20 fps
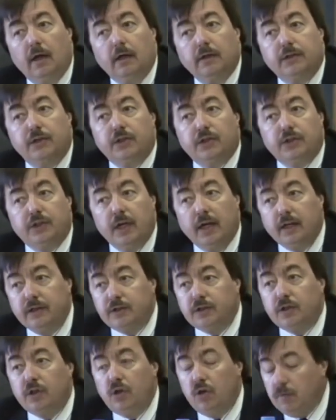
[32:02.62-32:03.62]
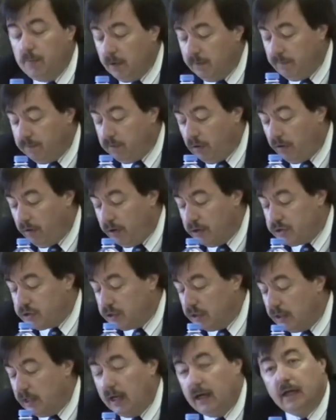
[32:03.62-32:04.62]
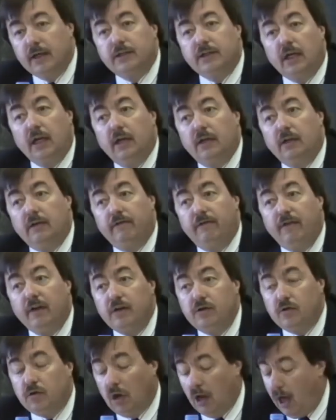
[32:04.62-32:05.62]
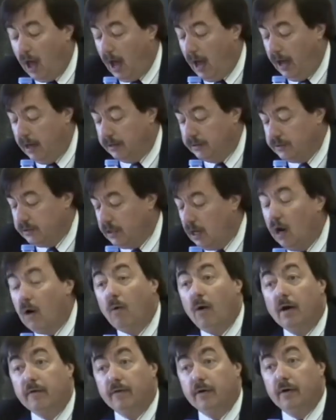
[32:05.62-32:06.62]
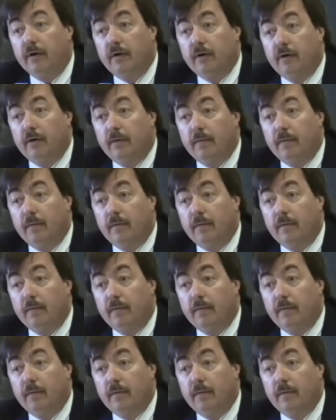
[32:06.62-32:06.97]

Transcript: Since human flourishing is individualized, however,